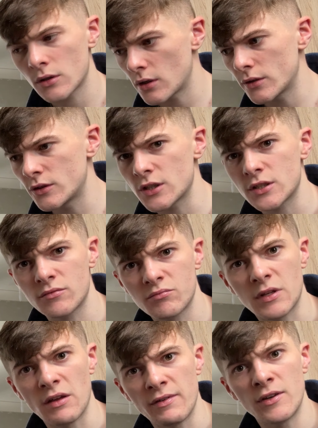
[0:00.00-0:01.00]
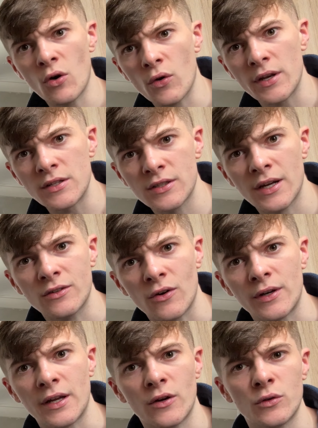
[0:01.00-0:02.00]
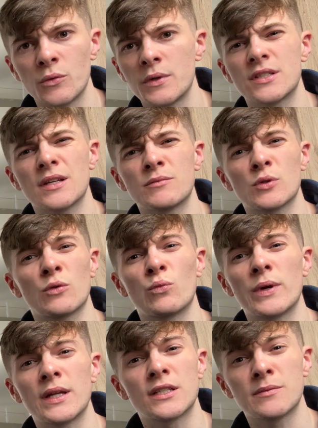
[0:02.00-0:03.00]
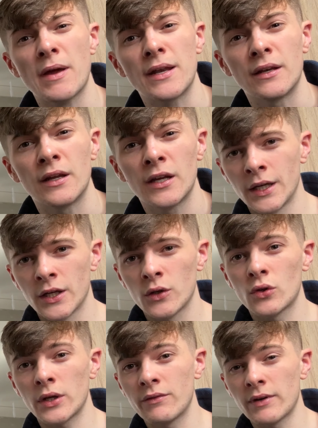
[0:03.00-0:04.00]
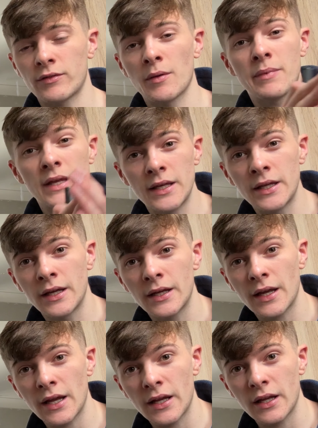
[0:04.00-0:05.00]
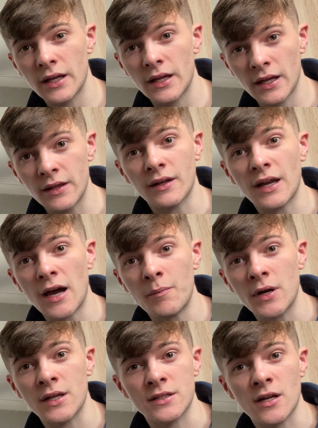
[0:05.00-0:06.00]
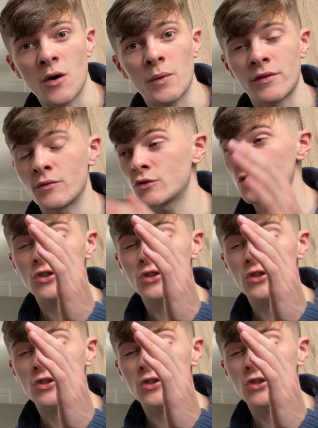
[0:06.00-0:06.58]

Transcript: and just giving your insight on it, or doing some sort of weird spin. You don't even have to be in the camera to start with. You can just